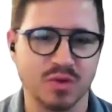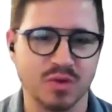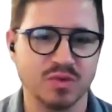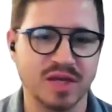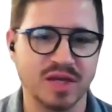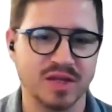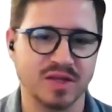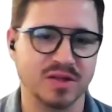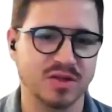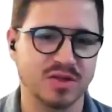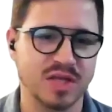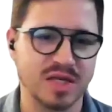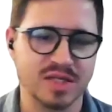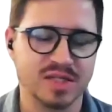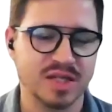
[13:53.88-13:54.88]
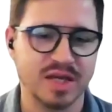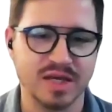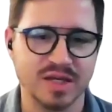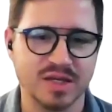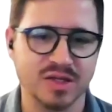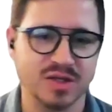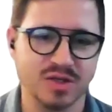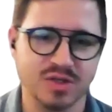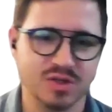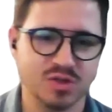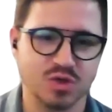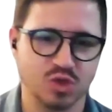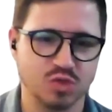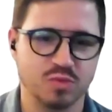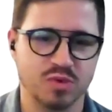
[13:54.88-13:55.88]
technical things like
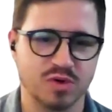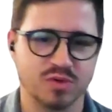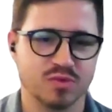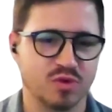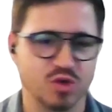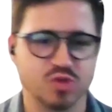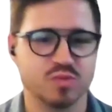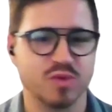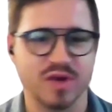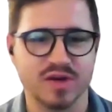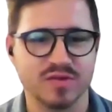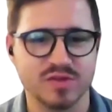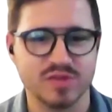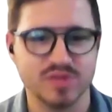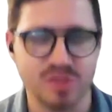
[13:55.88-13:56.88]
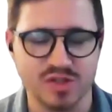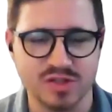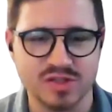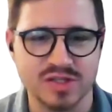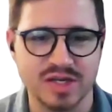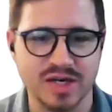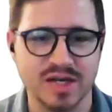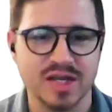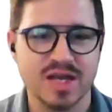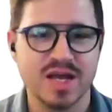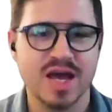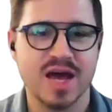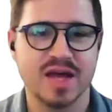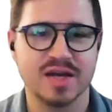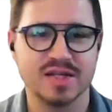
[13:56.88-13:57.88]
cost per acquisitions, and
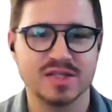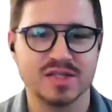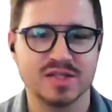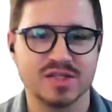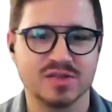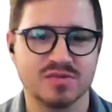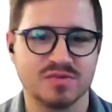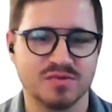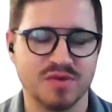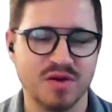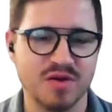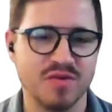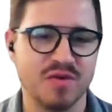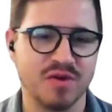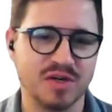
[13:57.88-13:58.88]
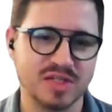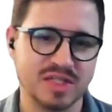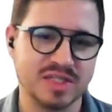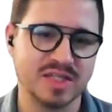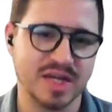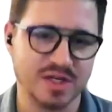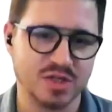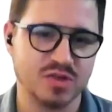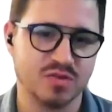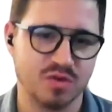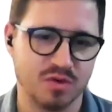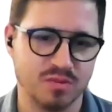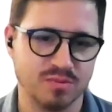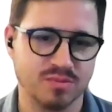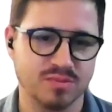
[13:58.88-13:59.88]
it's very, very detached
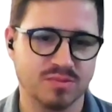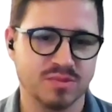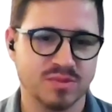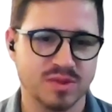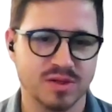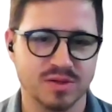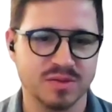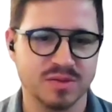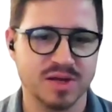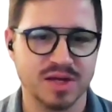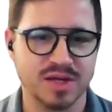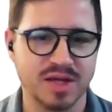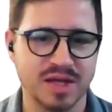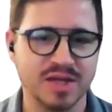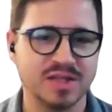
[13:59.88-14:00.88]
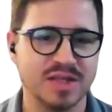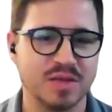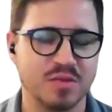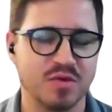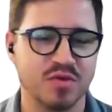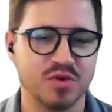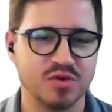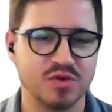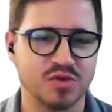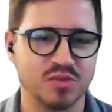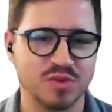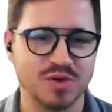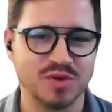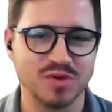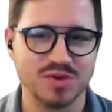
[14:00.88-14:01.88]
from any type of
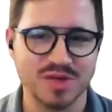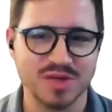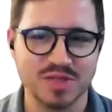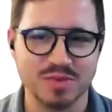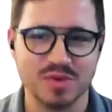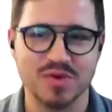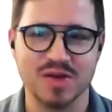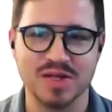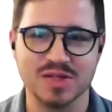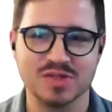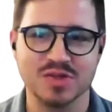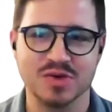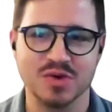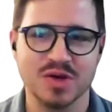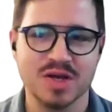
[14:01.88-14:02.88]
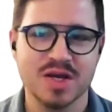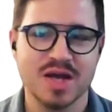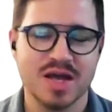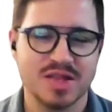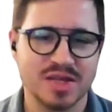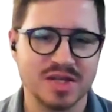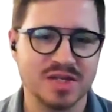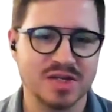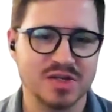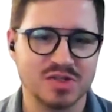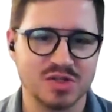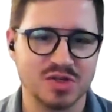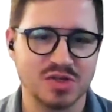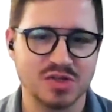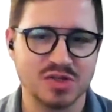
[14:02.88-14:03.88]
consumer experience. So I think there's
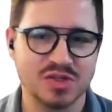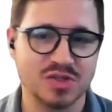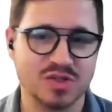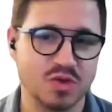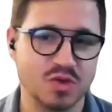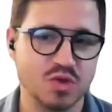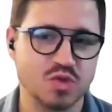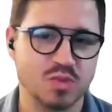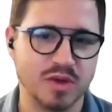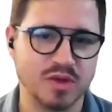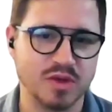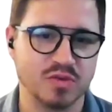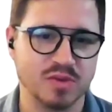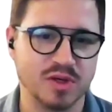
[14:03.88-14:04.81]
a huge spectrum,